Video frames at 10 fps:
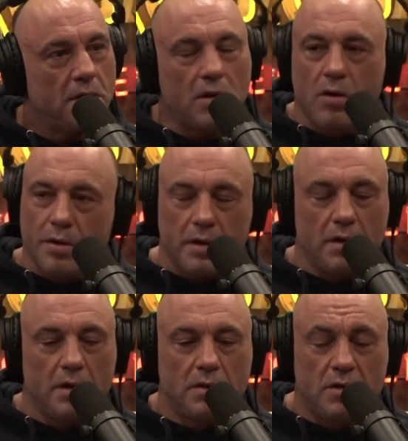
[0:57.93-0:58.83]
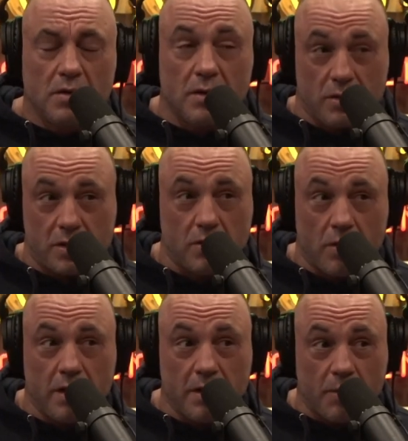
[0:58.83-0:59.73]
Amazing. Do you know the
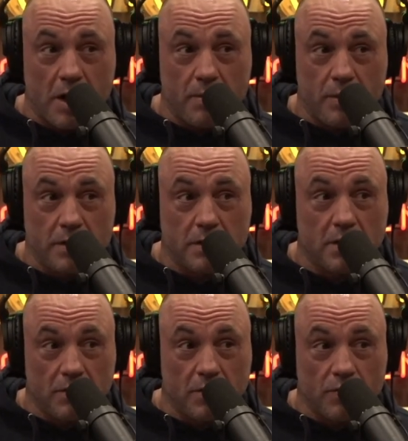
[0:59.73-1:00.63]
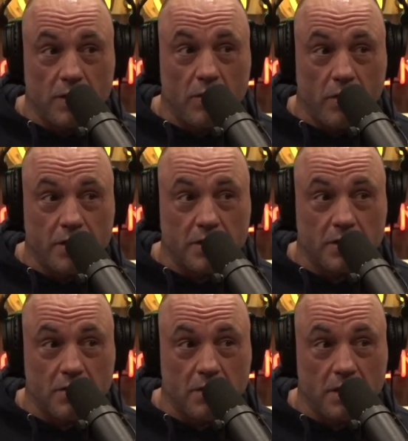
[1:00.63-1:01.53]
story of the Proud Boys? The real origin
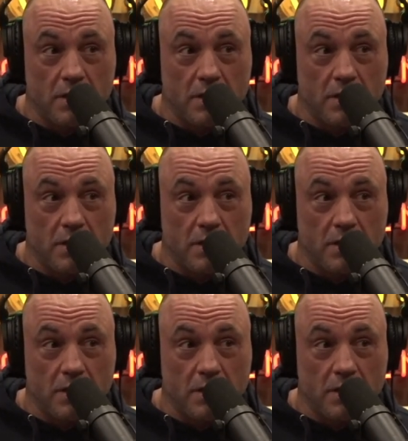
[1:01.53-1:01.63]
story?